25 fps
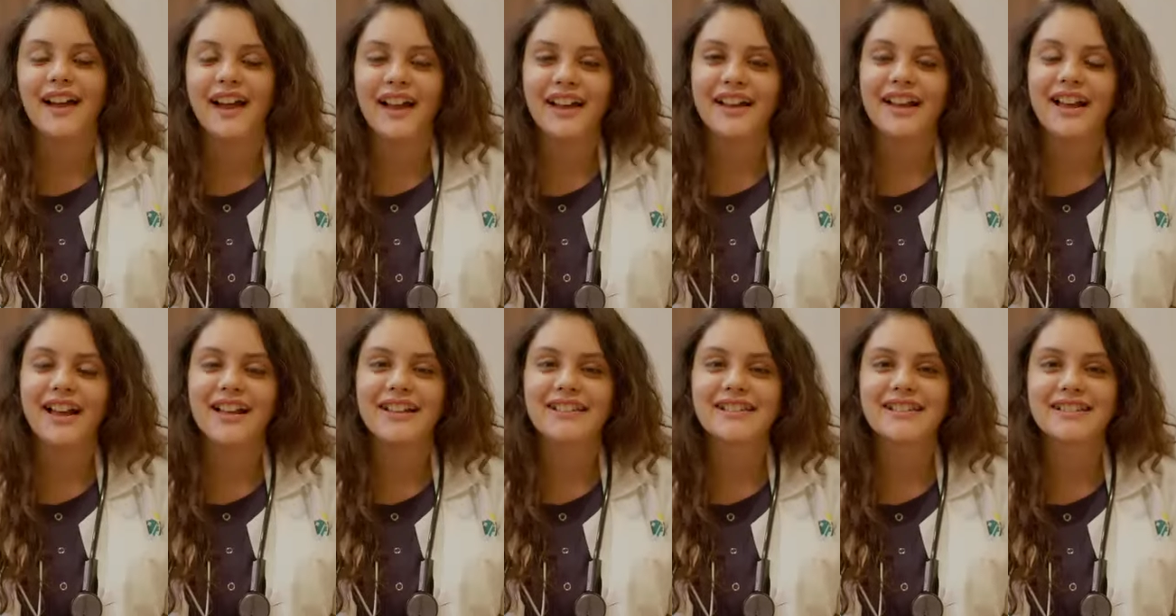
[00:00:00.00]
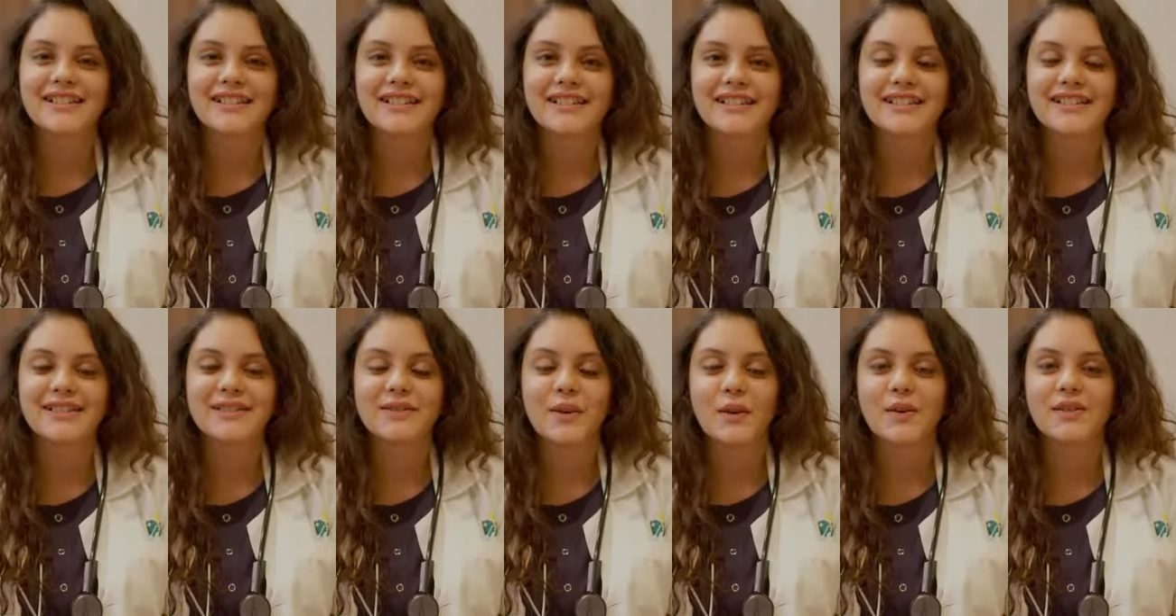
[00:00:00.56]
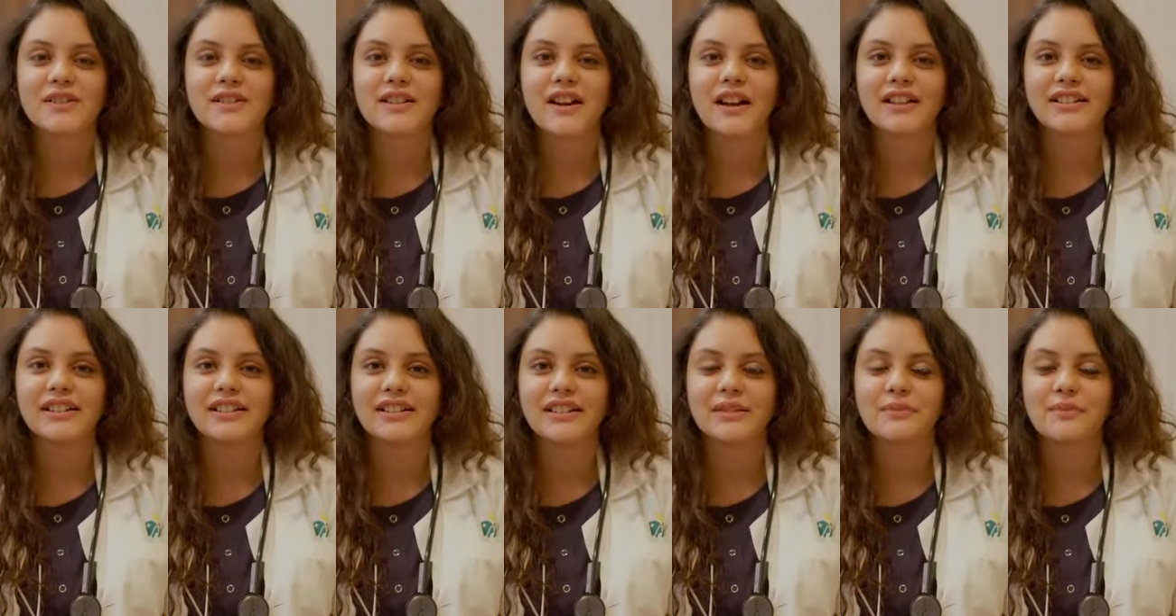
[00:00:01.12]
Hi guys, this is Dr.
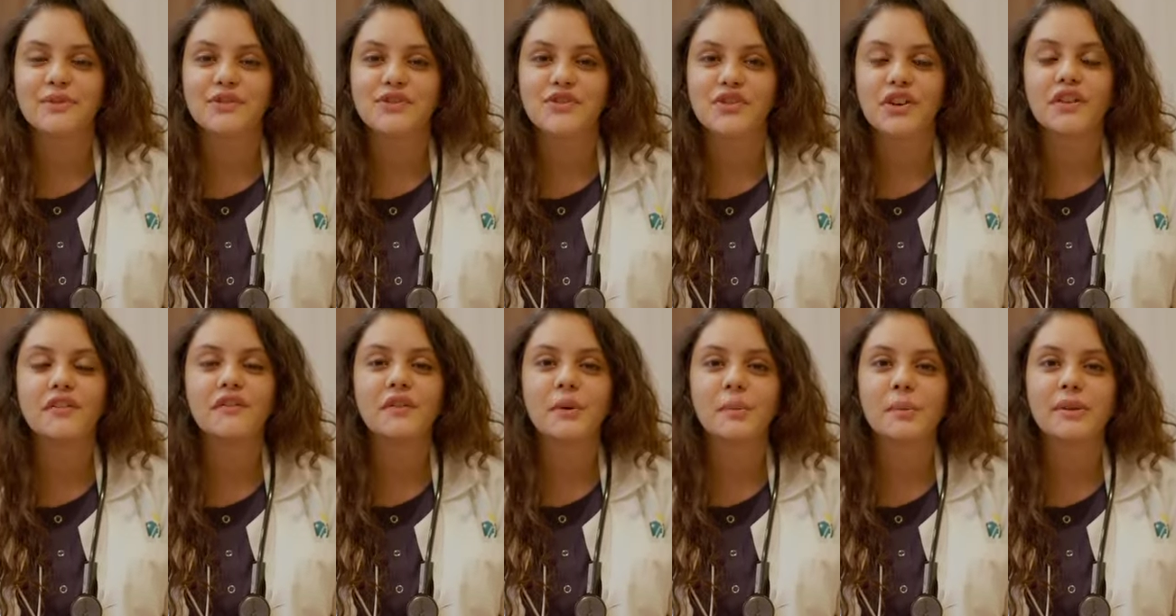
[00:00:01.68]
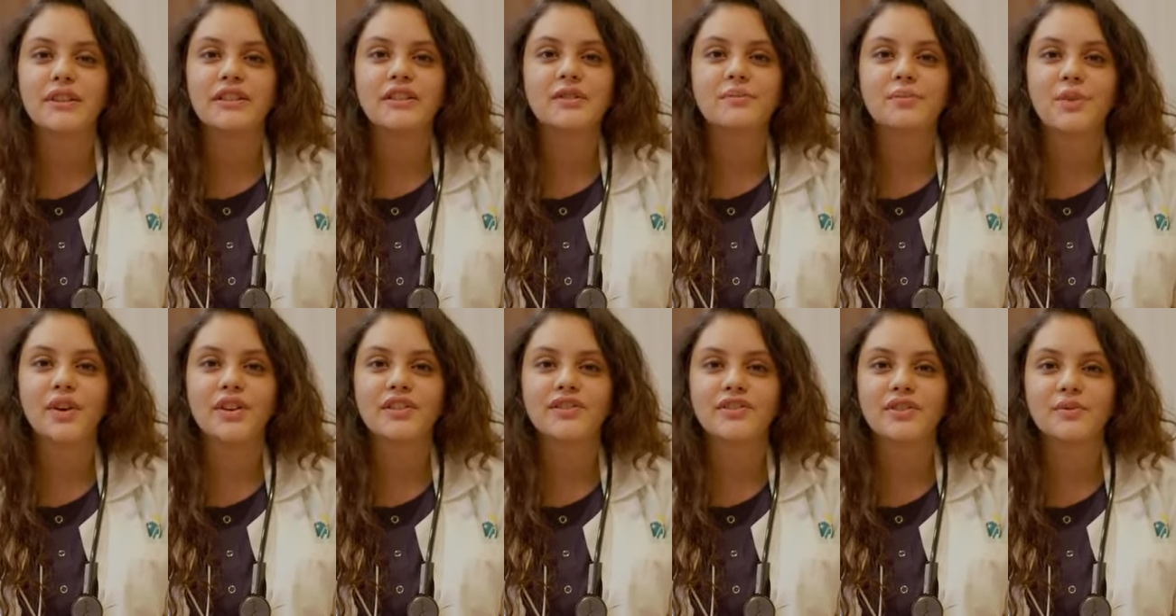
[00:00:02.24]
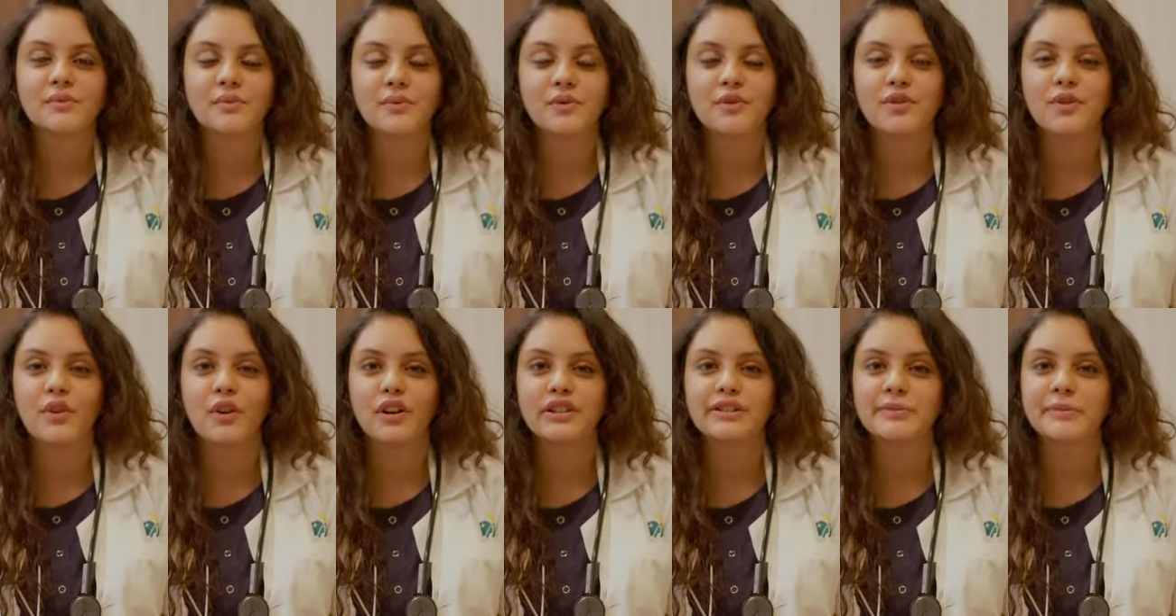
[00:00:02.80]
Aditi Mishra from Indraprastha
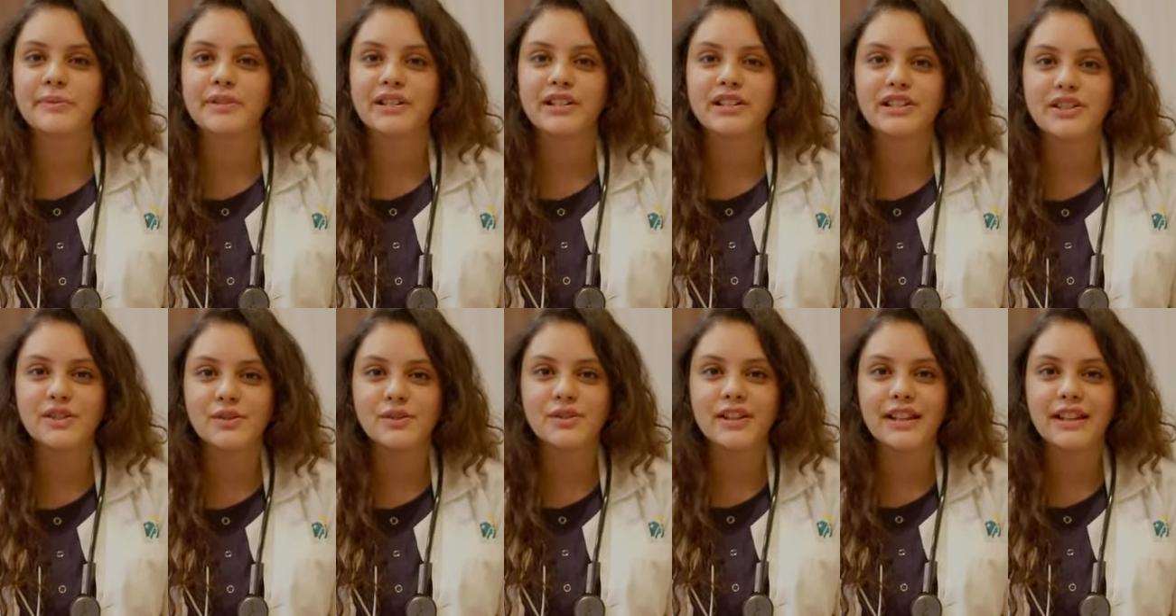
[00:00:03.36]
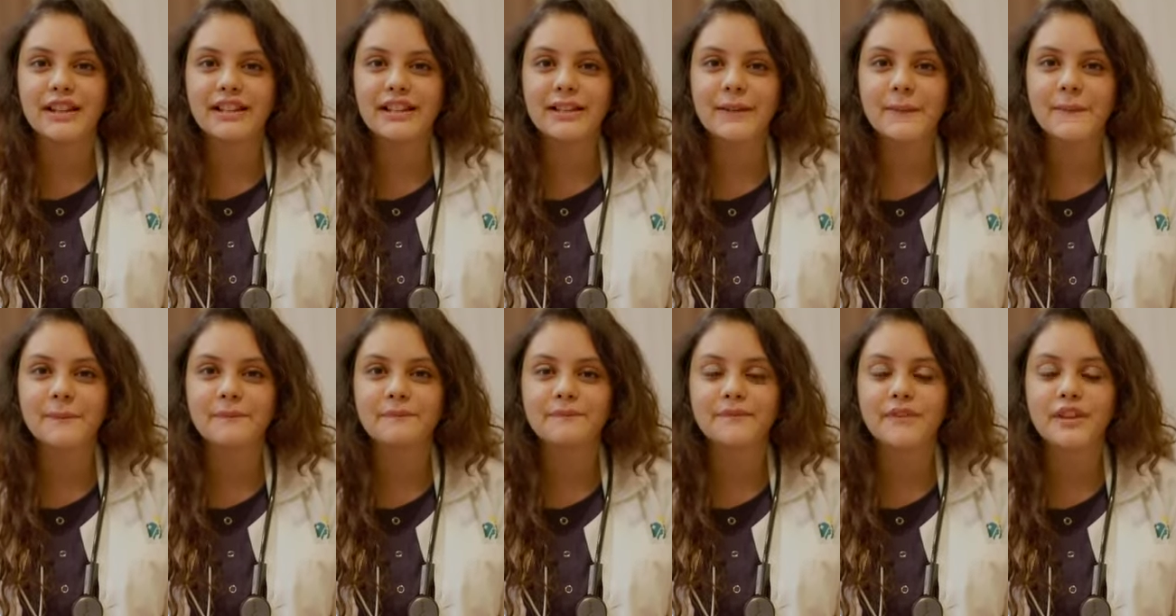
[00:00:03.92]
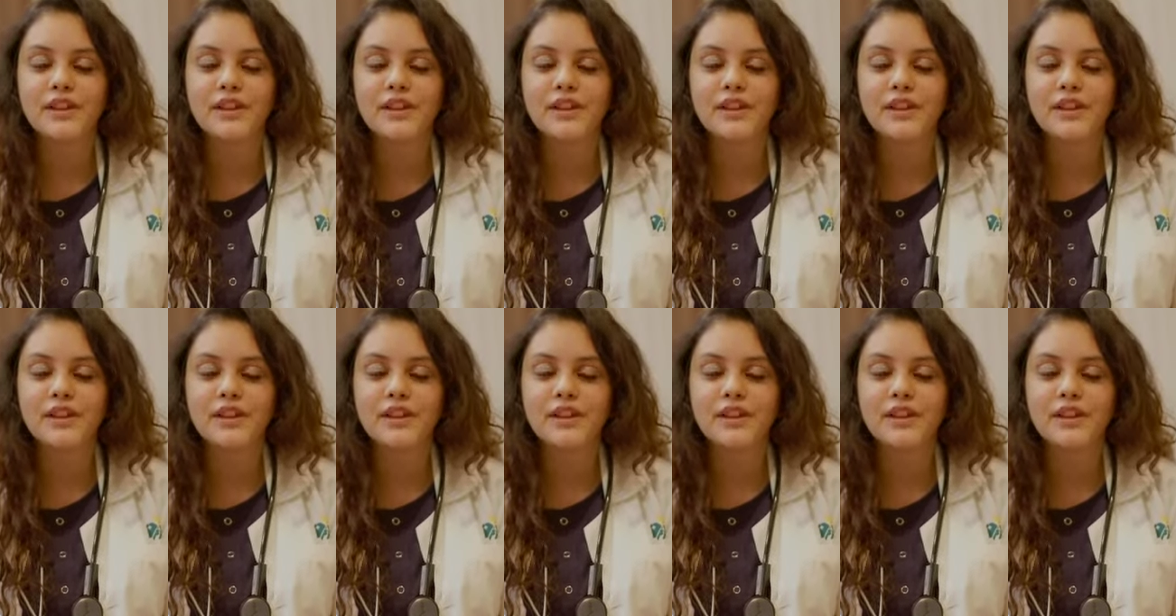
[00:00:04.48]
Apollo Hospital, New Delhi.